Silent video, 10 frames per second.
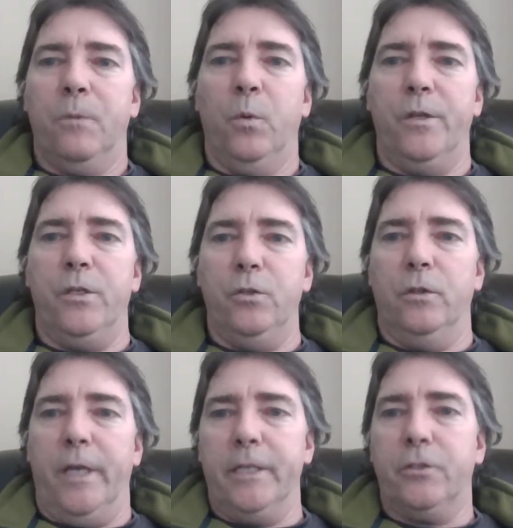whether you
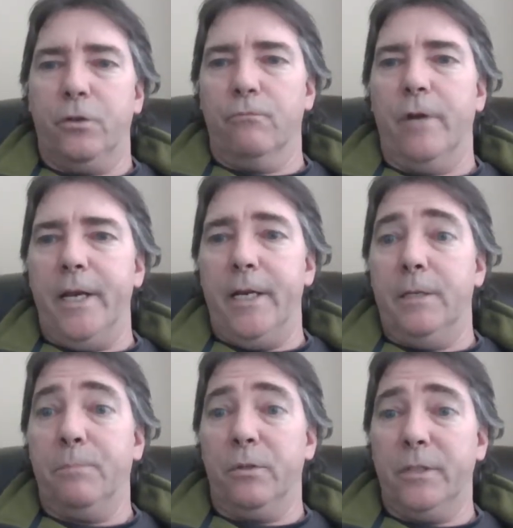like to write
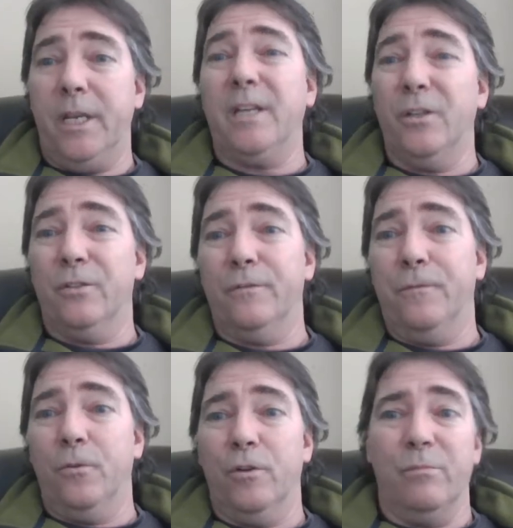in particular
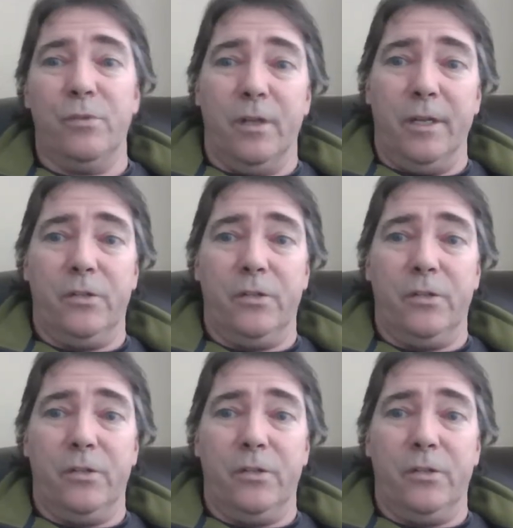forms like